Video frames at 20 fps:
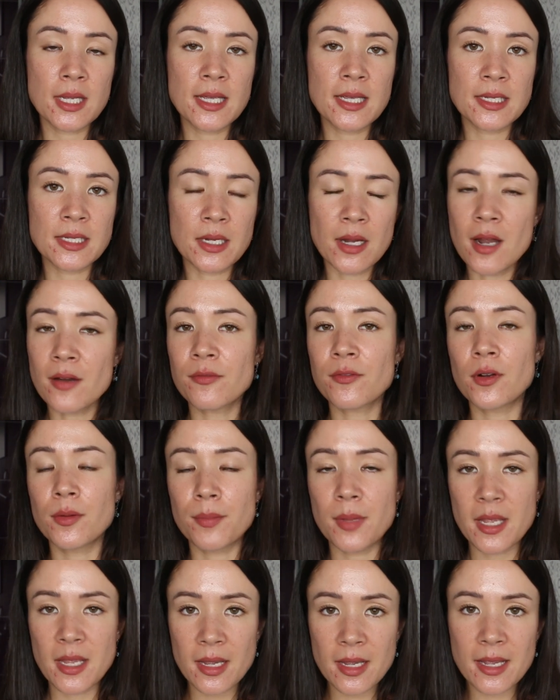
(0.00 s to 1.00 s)
is not for
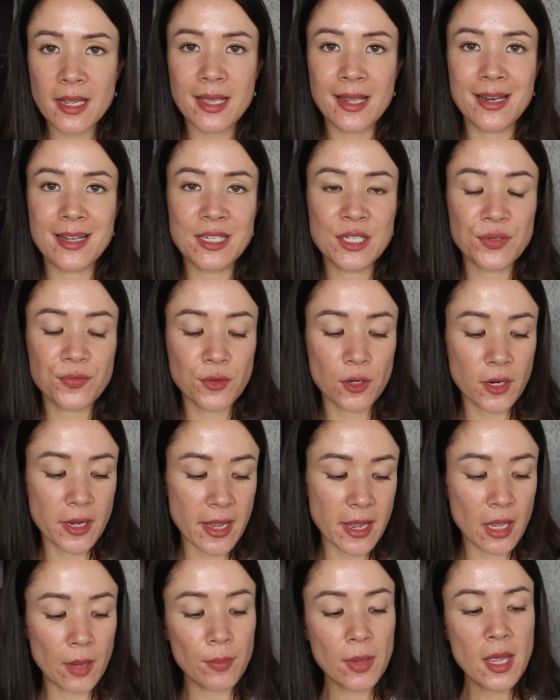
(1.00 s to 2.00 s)
me, it is for
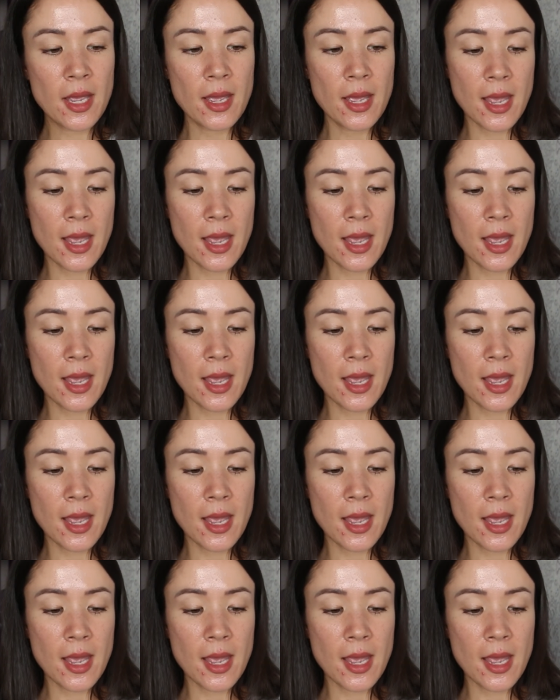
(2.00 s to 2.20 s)
him,